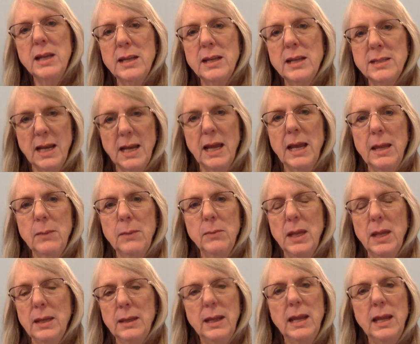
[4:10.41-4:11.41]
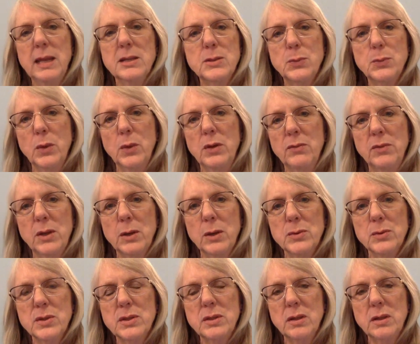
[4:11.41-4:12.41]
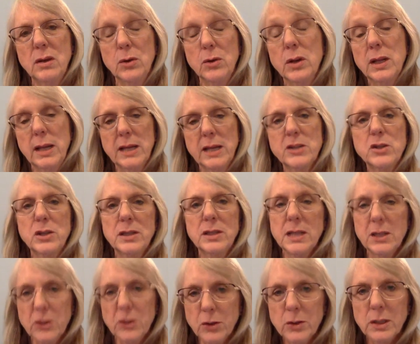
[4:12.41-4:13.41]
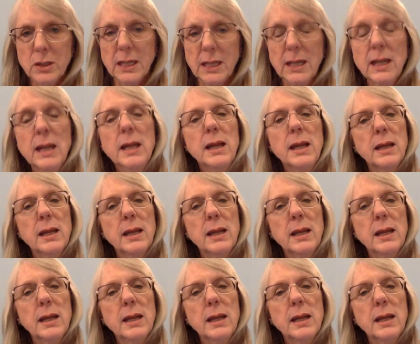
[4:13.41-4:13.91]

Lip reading: on time in case one of those, or actually done early,